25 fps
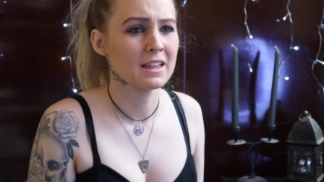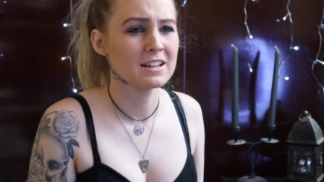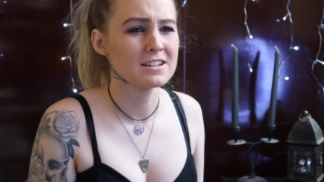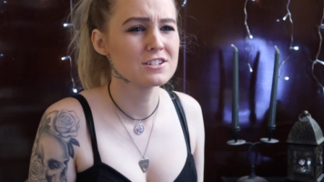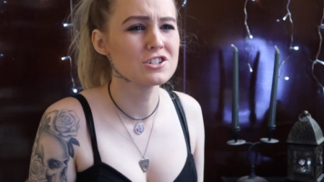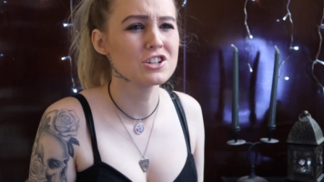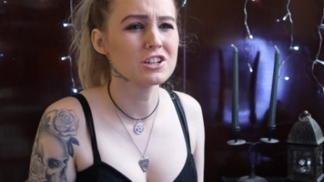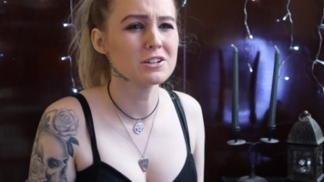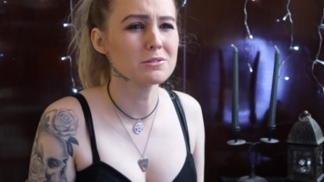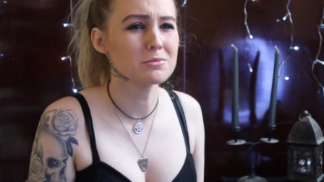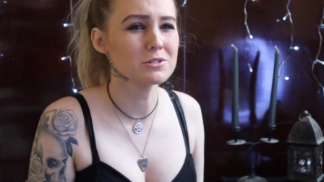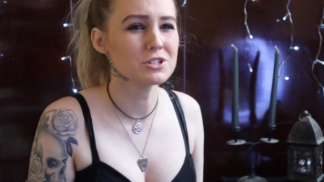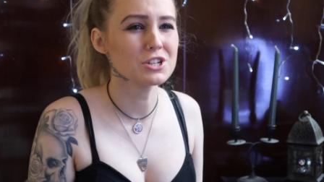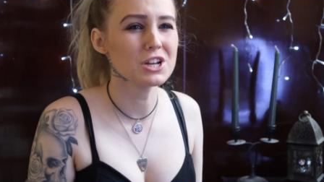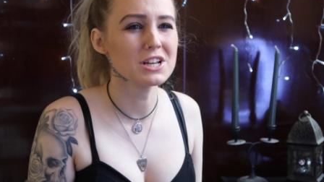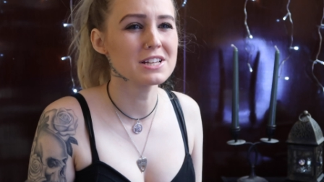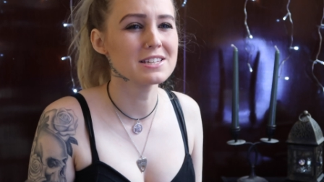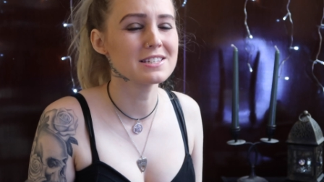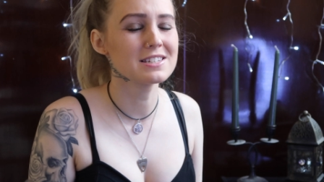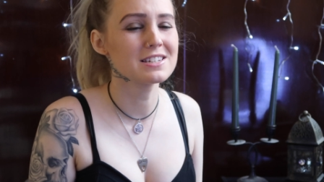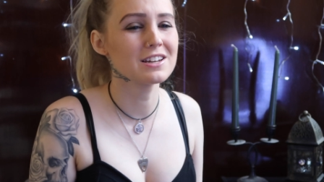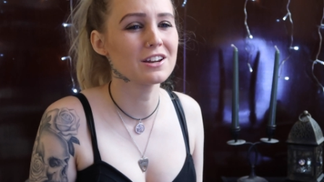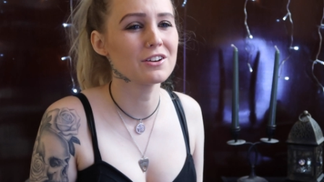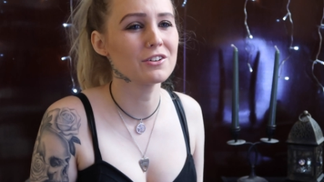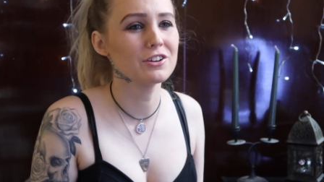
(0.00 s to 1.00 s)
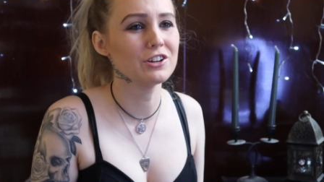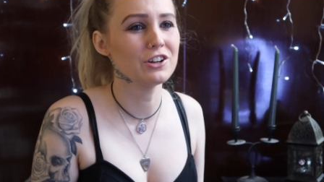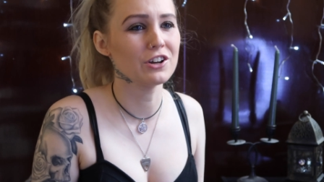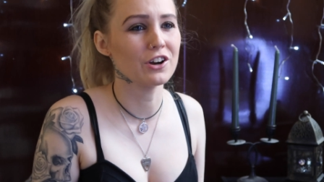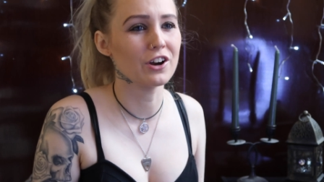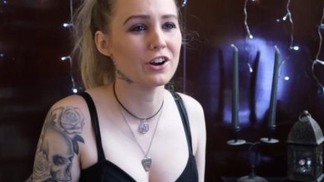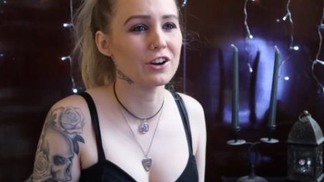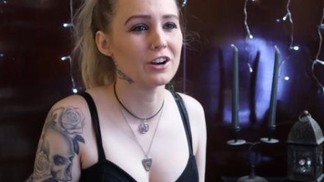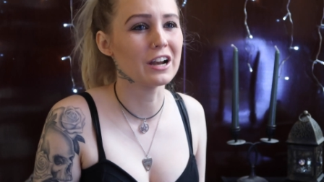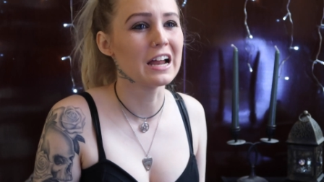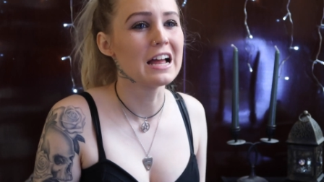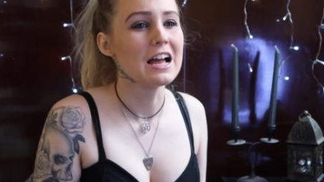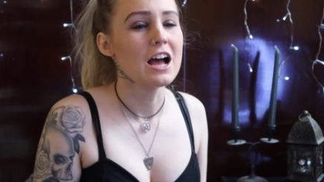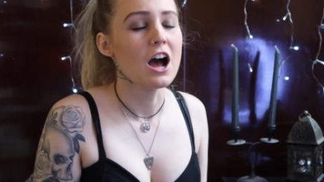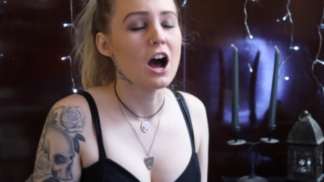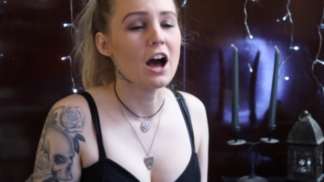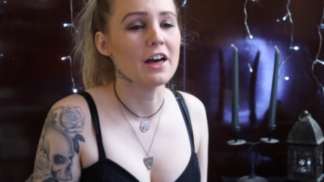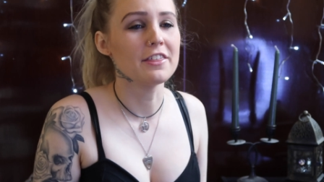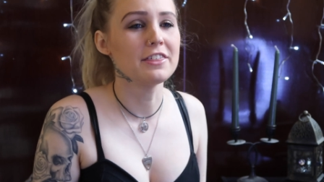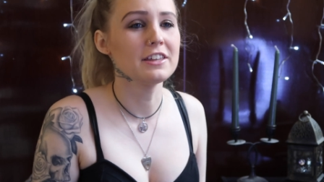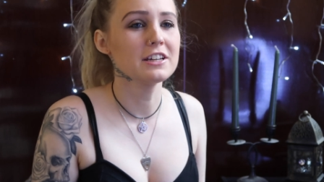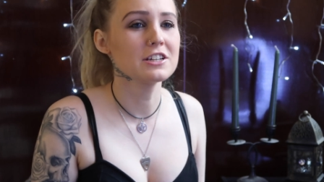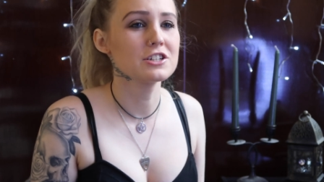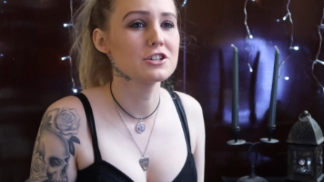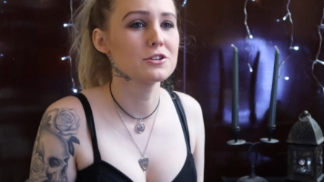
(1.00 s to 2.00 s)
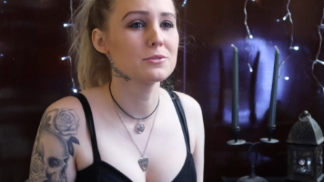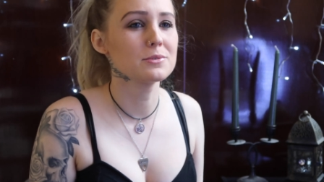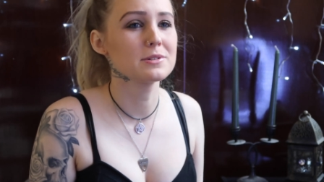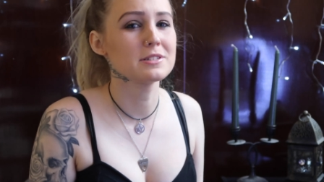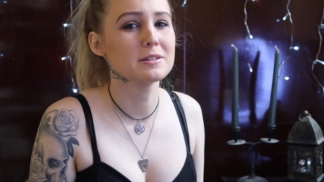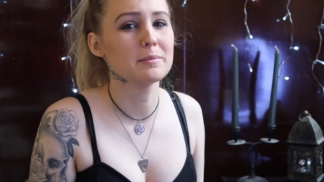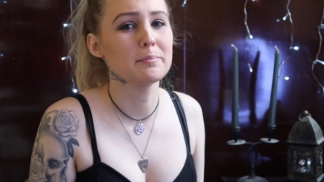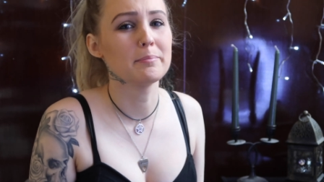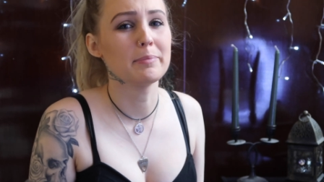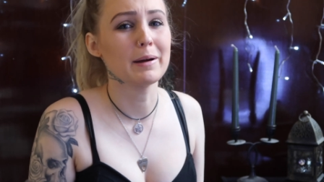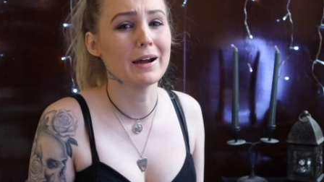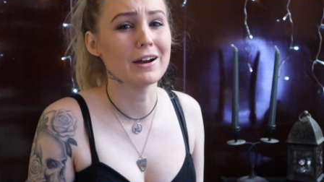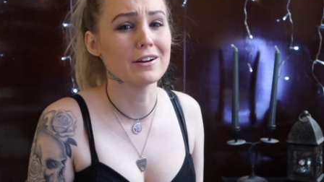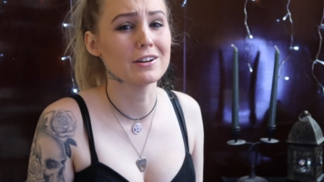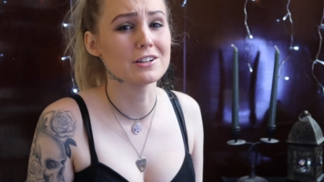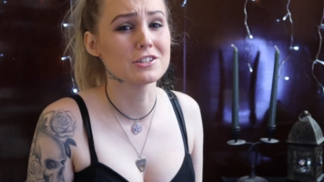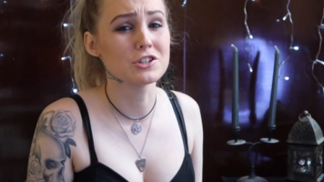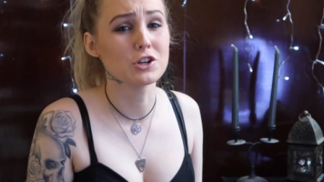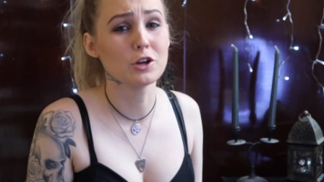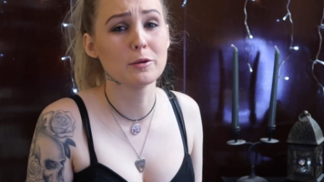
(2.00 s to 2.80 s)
she was just, you know, I think she was embarrassed.